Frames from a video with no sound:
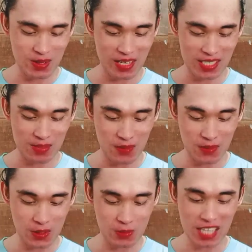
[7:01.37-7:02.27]
so let's
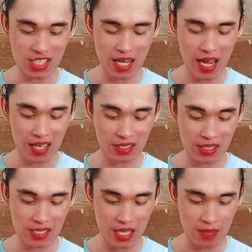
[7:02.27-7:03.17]
move on. Wala siyang
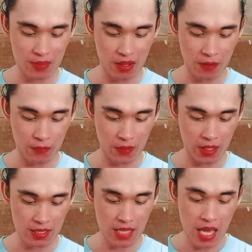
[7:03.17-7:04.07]
character's name in
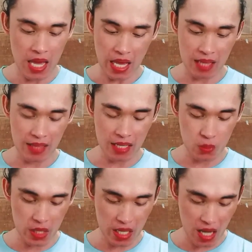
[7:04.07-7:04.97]
fairness. And
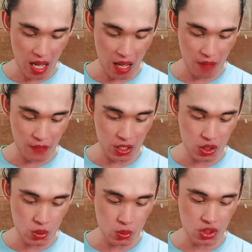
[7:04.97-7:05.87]
then we have
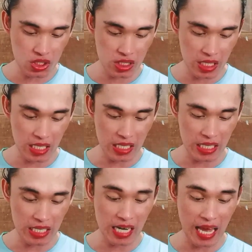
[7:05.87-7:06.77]
Yushi
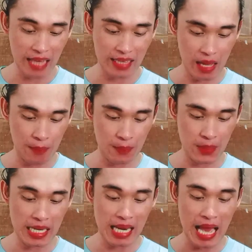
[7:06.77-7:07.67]
Rinrada
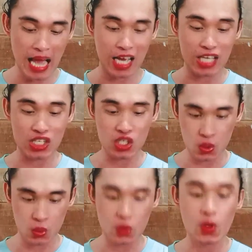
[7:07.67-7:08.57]
bilang
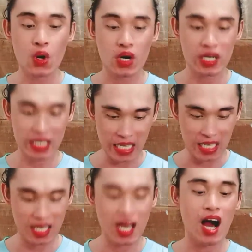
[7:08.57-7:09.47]

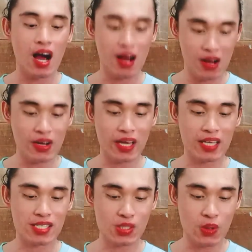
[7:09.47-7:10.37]
Yuki.
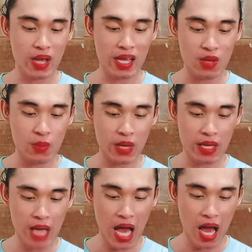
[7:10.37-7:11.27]
Okay, so
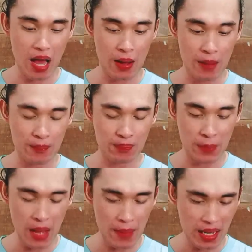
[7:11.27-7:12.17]
anyway,
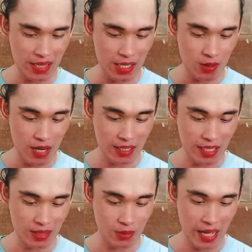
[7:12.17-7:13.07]
babanggitin ko lang
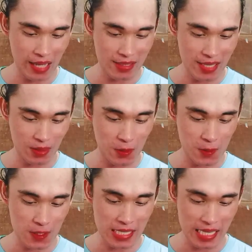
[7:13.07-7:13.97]
dito guys
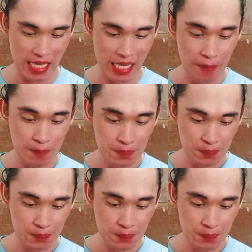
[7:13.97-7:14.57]
itong si